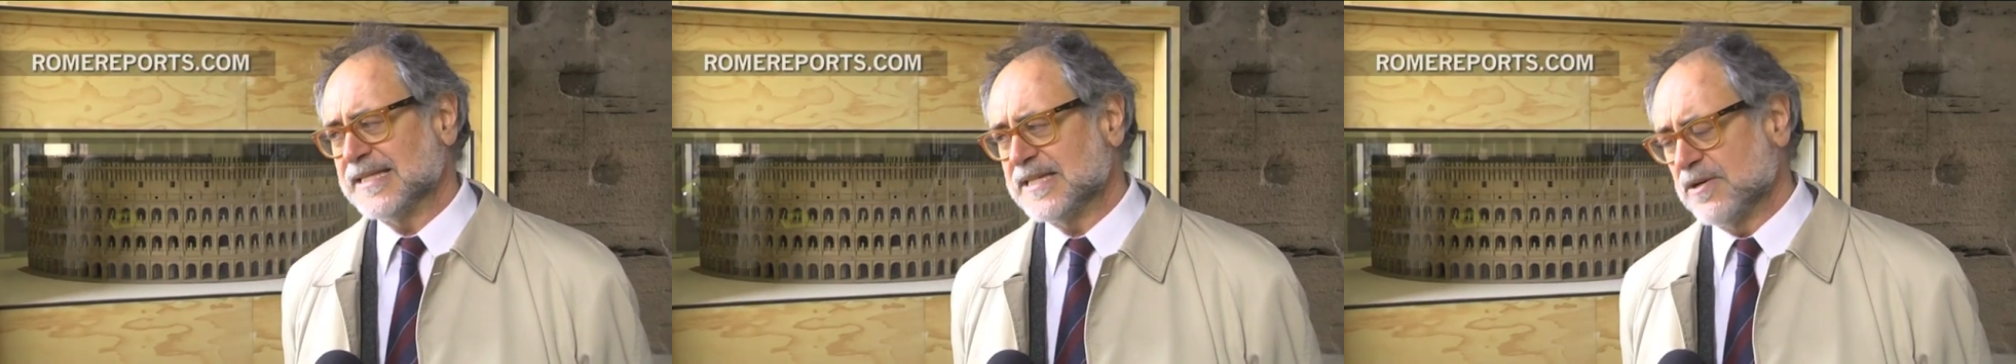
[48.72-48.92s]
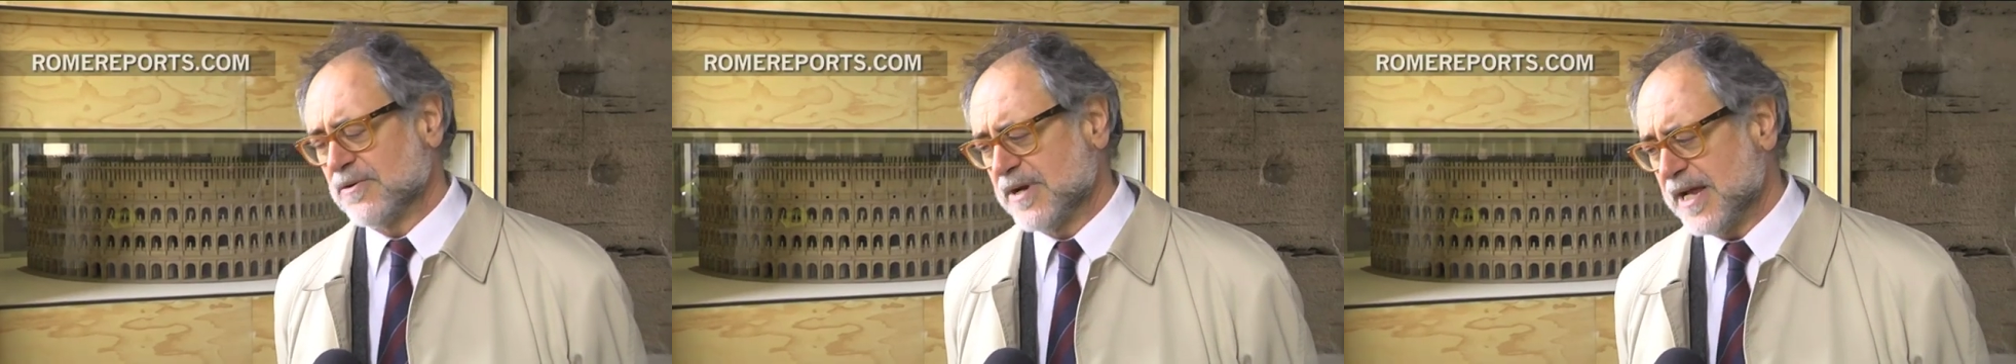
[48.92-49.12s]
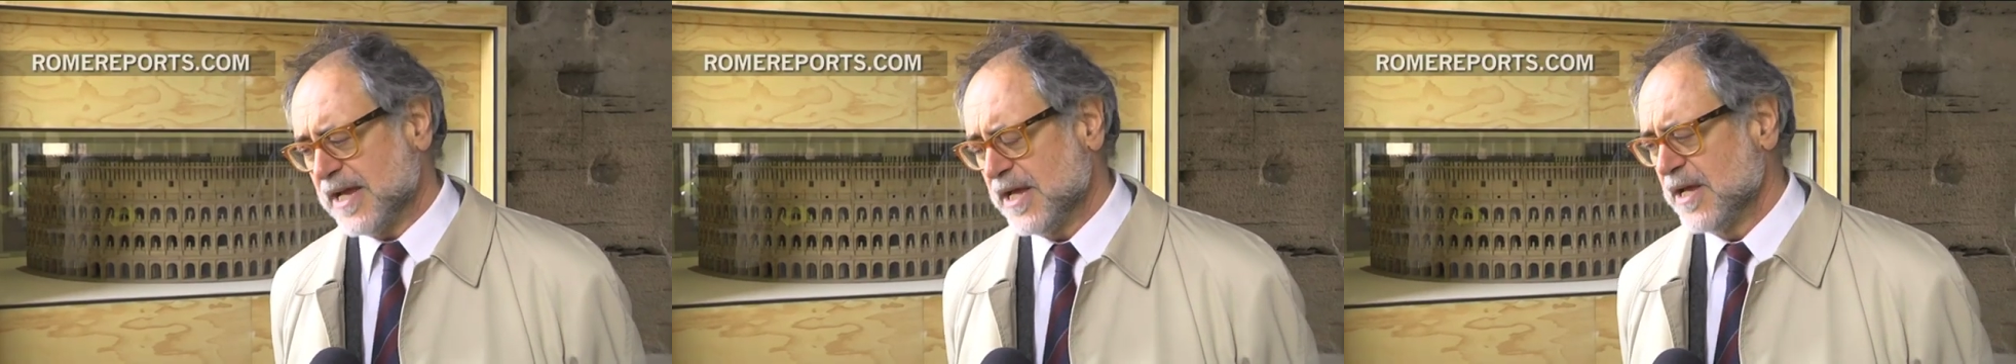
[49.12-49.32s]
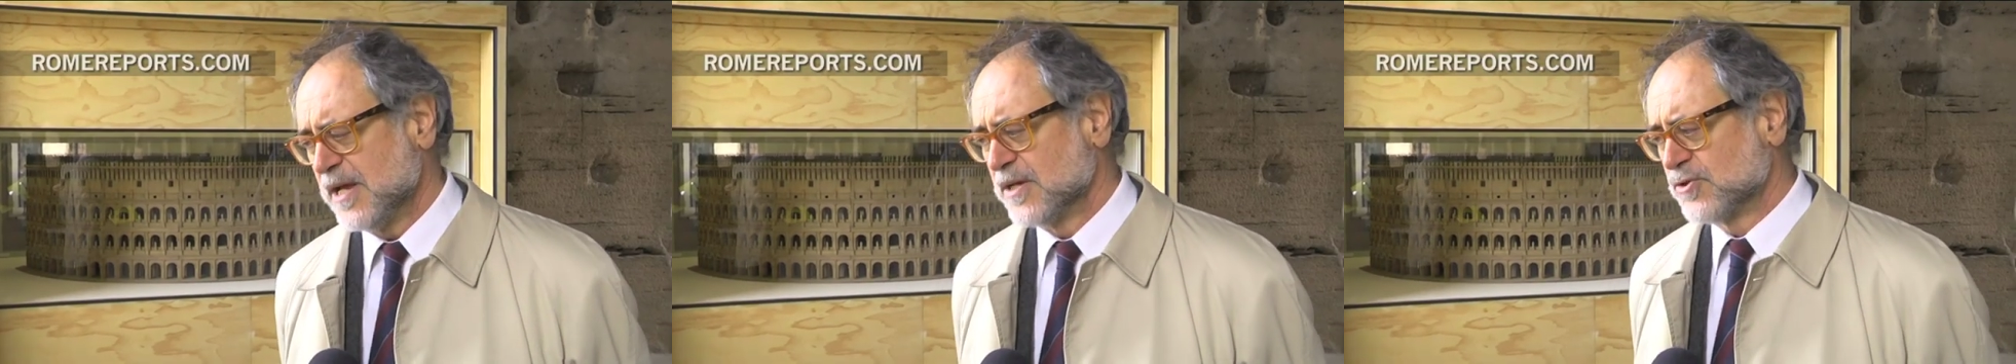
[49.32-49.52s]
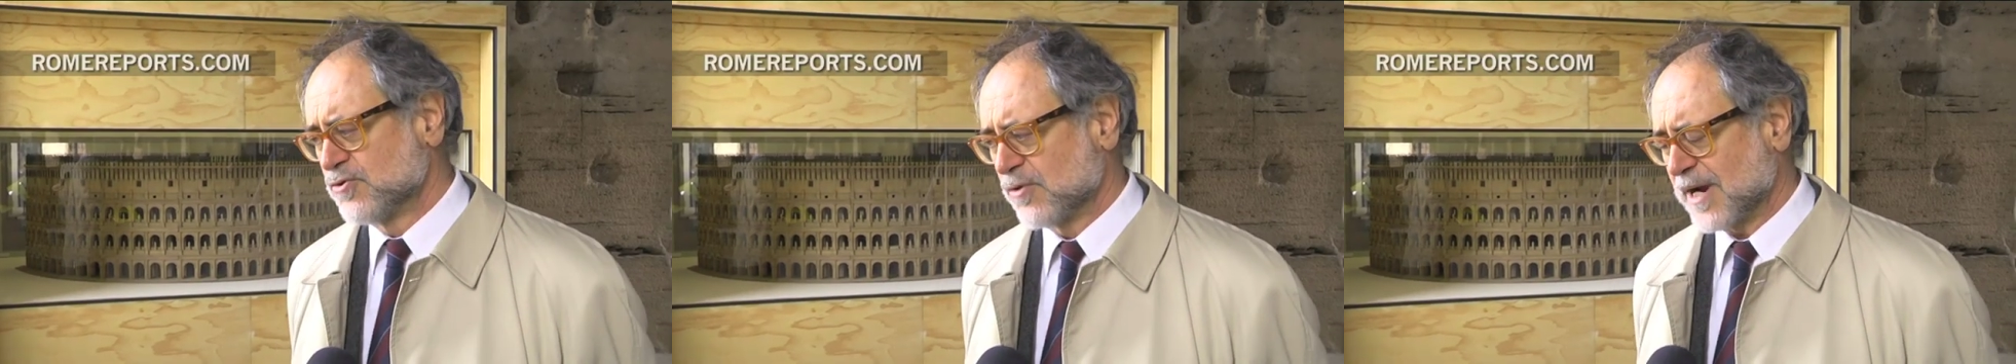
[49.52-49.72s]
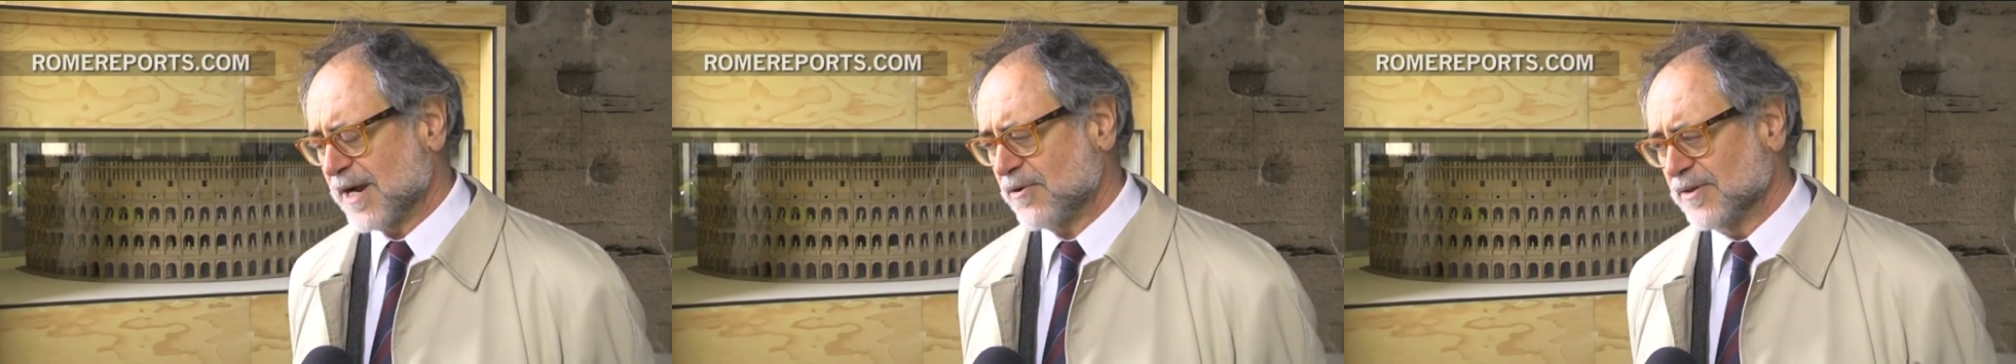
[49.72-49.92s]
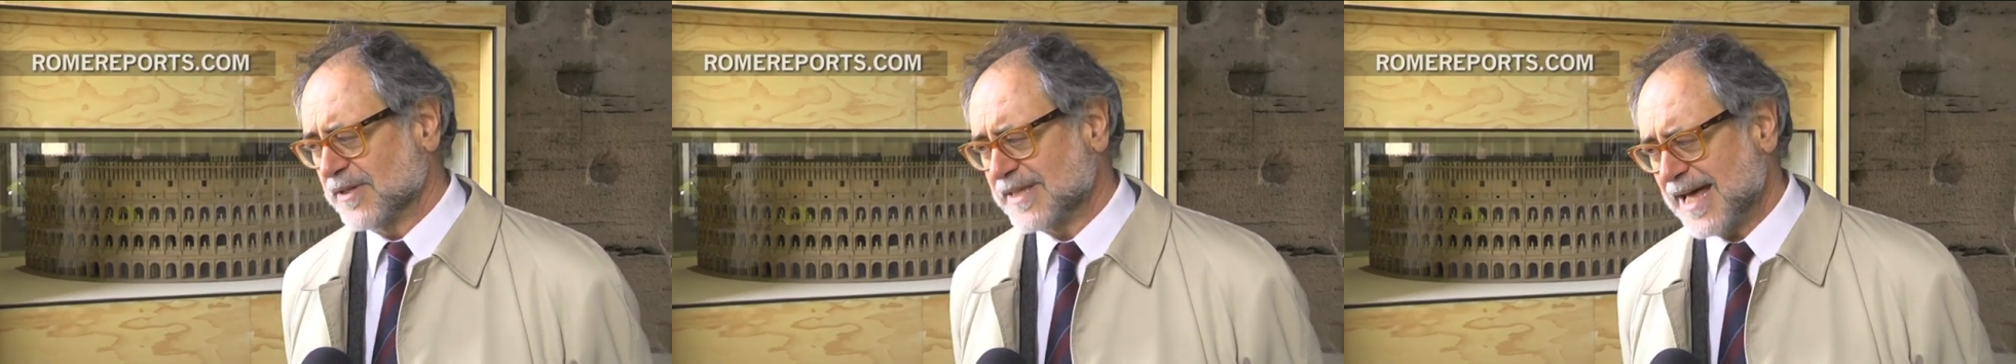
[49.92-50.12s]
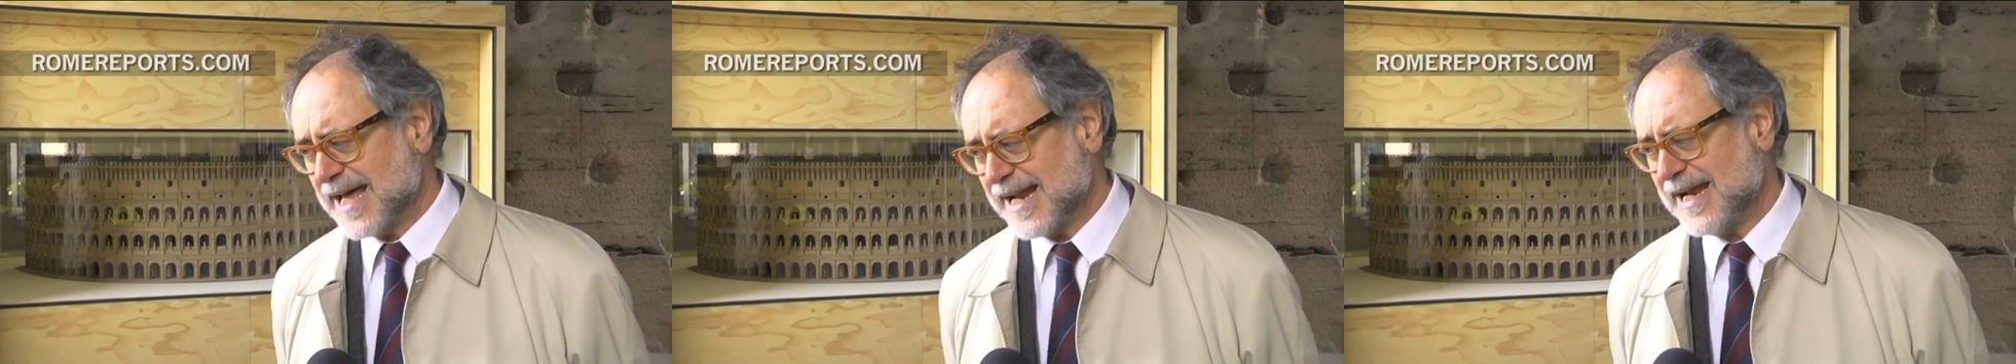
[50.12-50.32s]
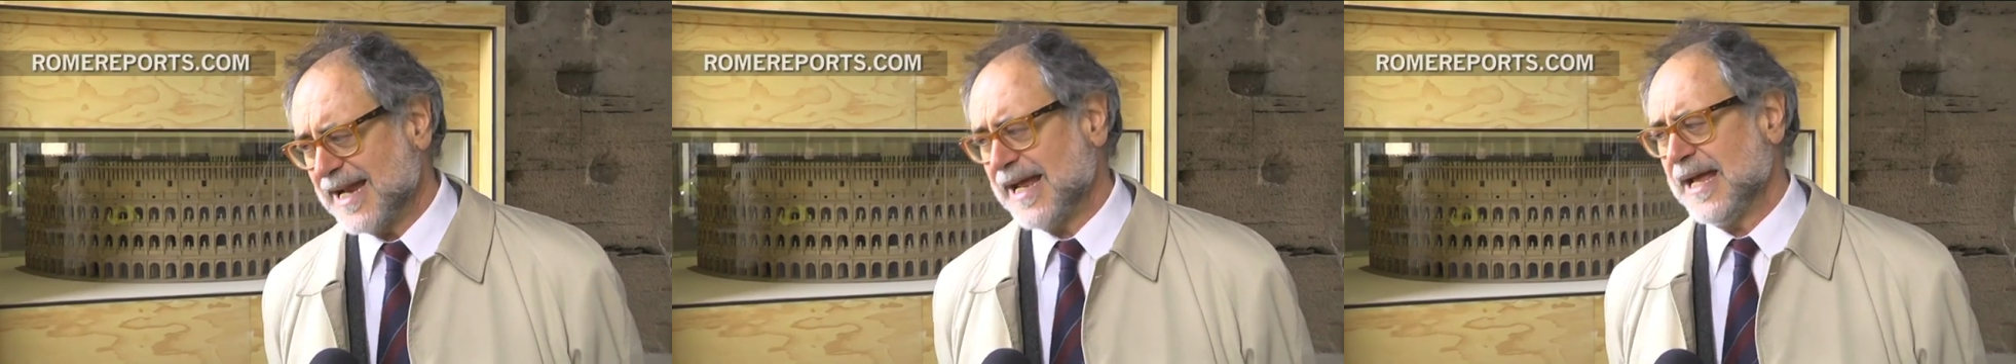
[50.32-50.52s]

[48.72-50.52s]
time we wanted to tell the story